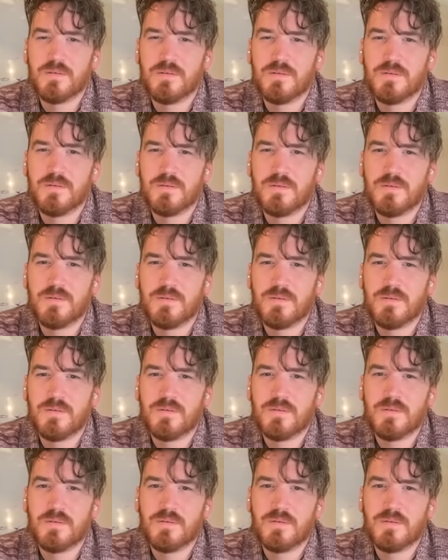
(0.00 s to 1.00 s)

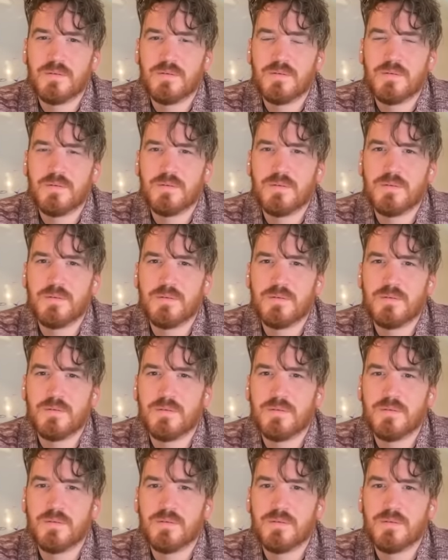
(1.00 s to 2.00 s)

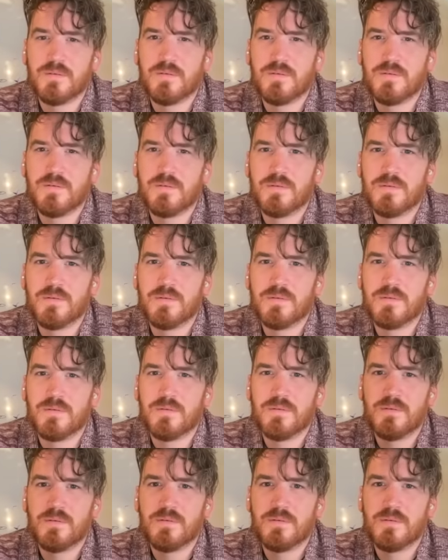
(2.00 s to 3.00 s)

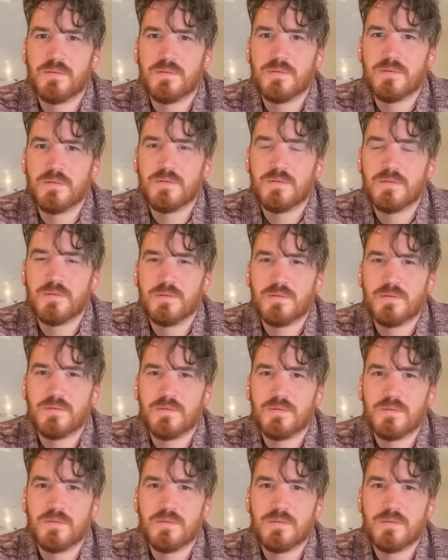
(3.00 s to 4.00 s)

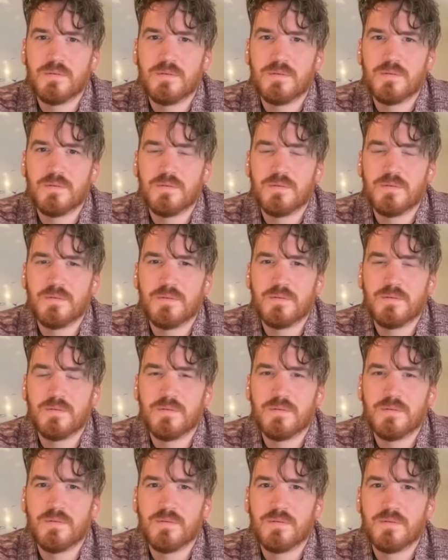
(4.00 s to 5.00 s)

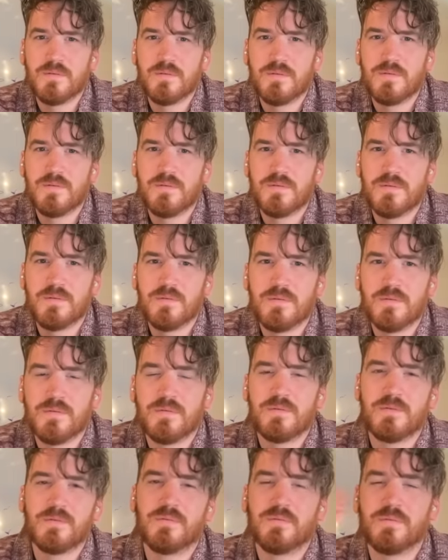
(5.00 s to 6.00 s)

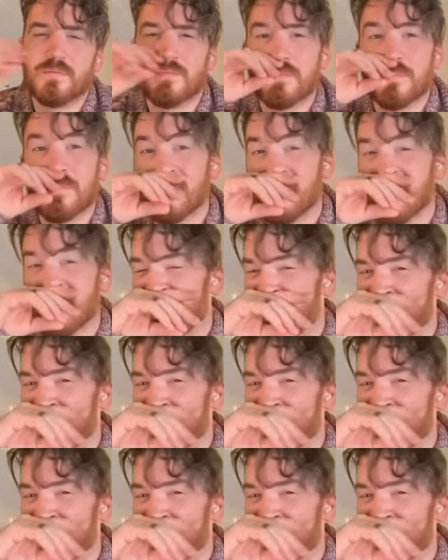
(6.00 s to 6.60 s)
The person shown says nothing.